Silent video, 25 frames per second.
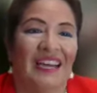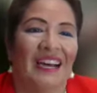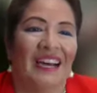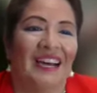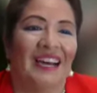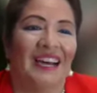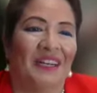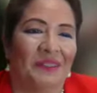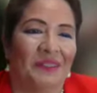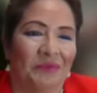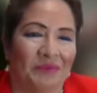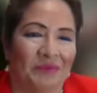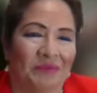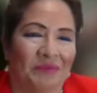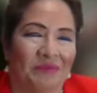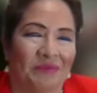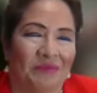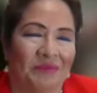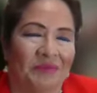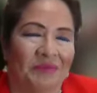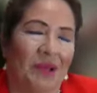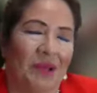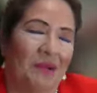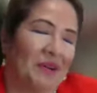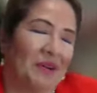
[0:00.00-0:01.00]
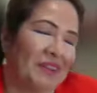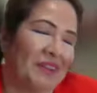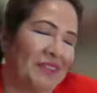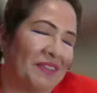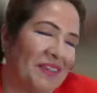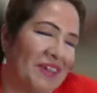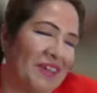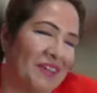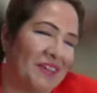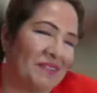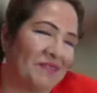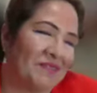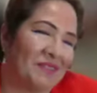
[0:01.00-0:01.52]
So I want to
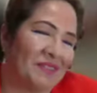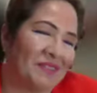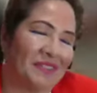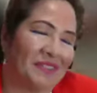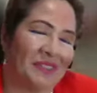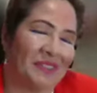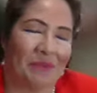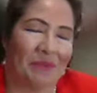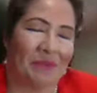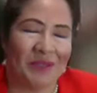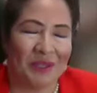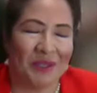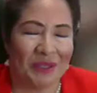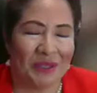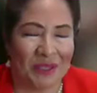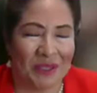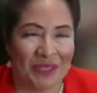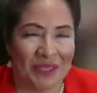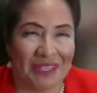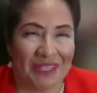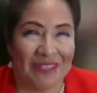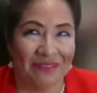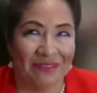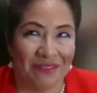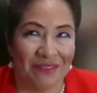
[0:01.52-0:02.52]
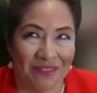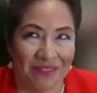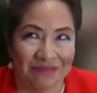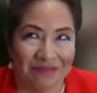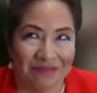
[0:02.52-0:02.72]
thank you for this opportunity for